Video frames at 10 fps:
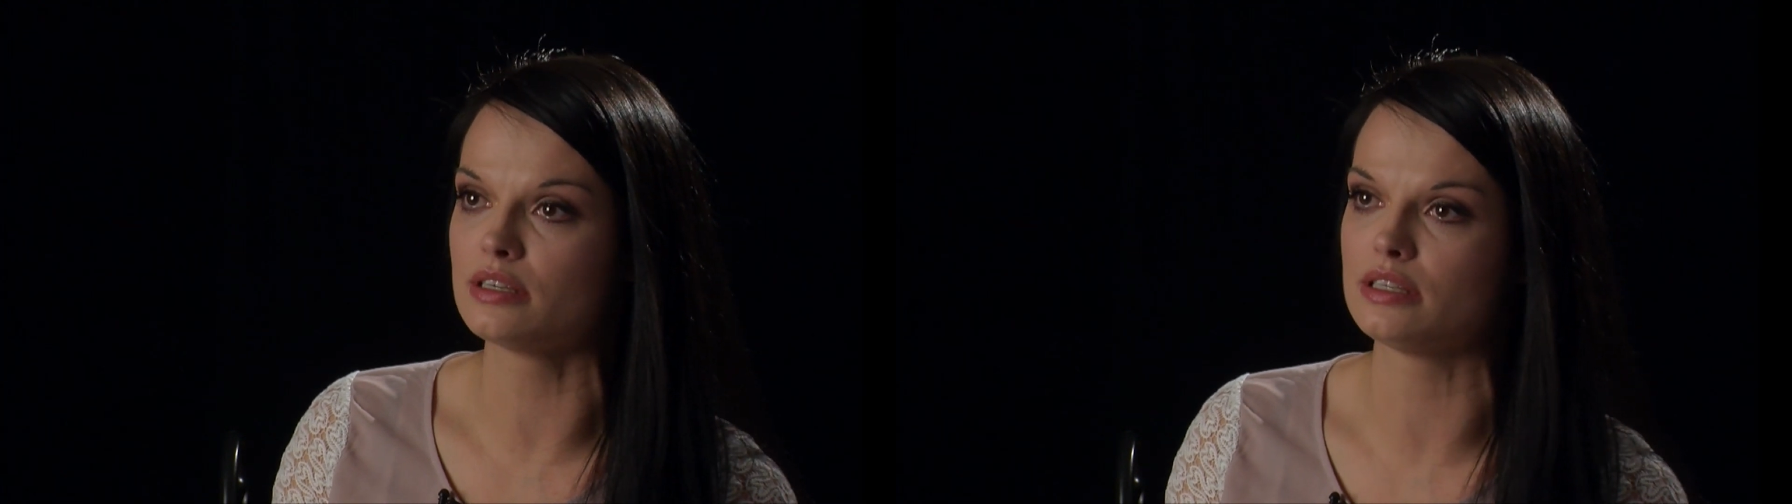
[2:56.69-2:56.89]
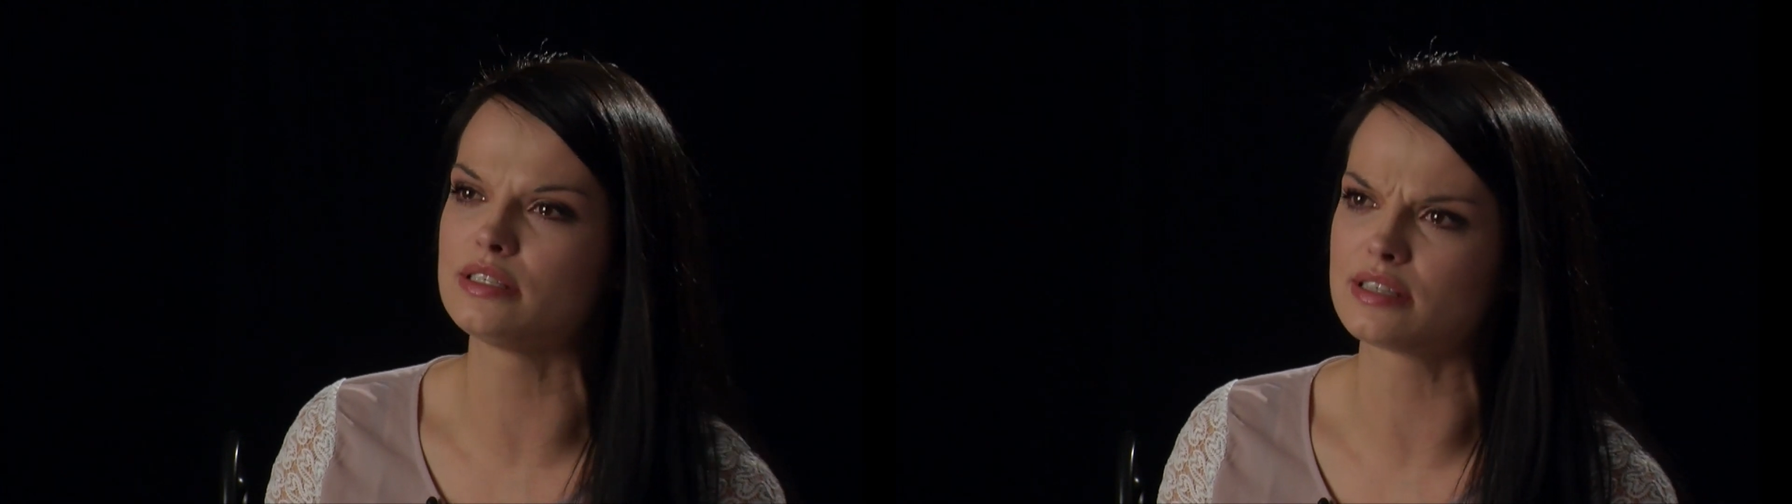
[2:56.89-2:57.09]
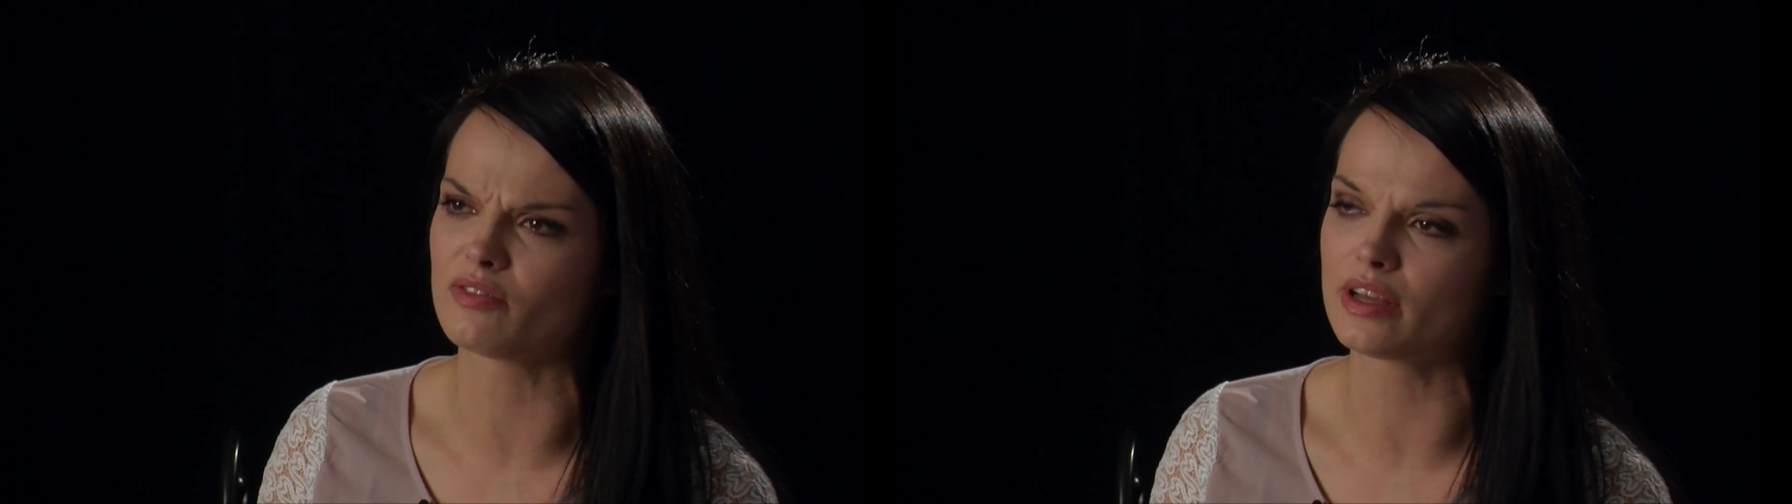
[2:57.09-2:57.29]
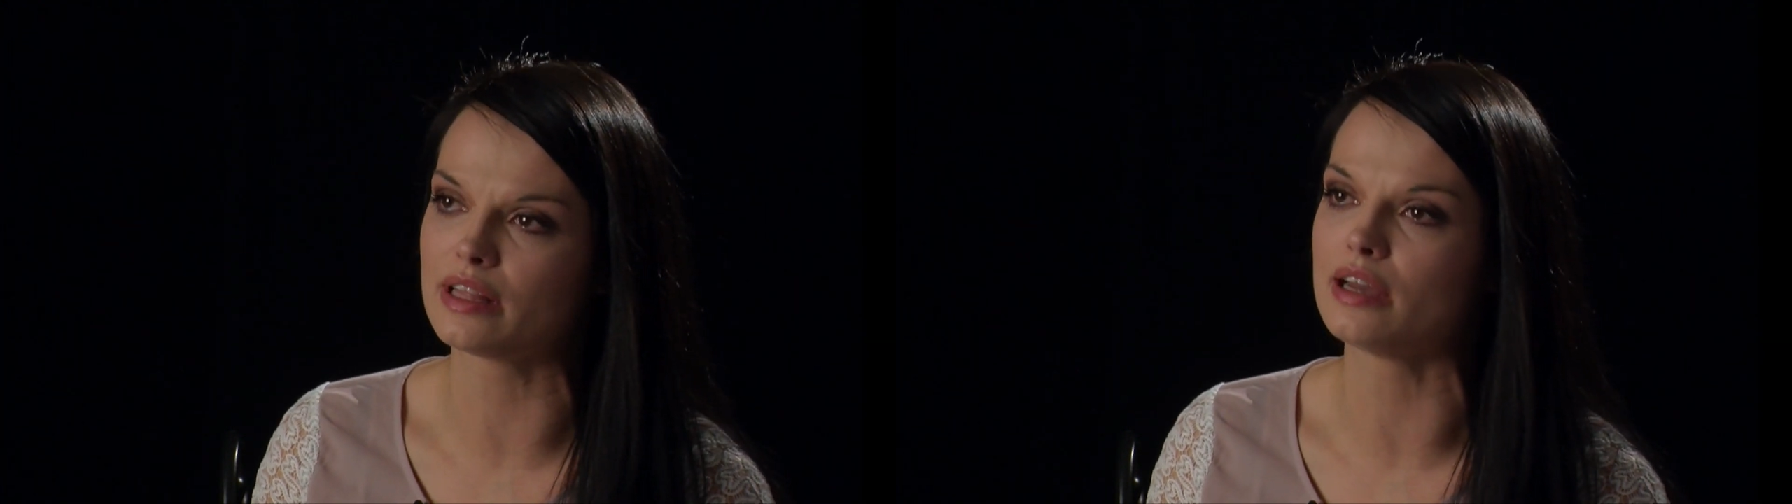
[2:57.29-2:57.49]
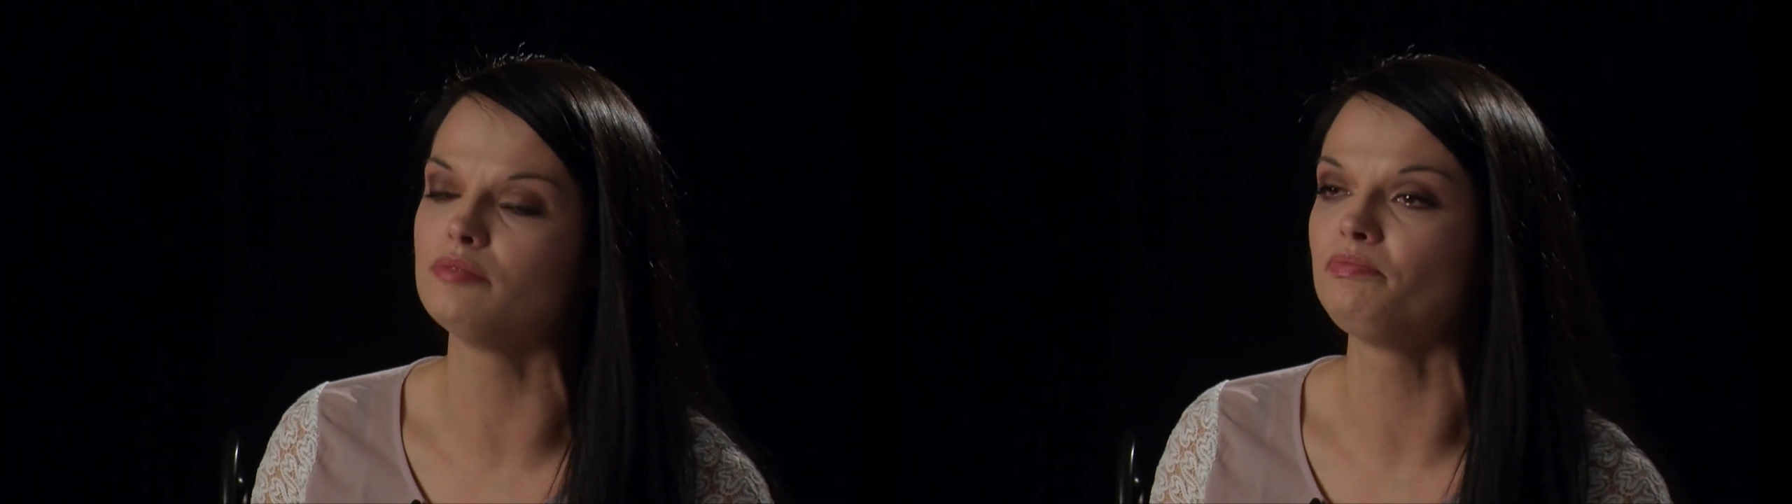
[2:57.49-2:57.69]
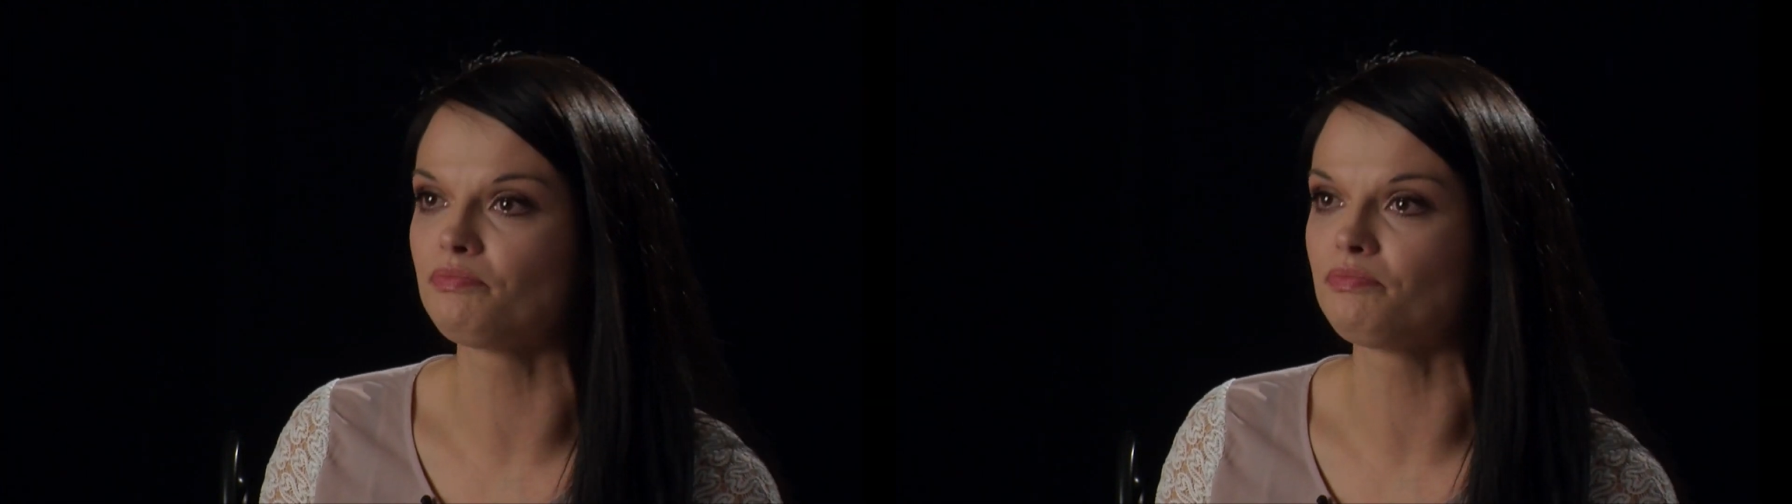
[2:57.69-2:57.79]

and stuff like that.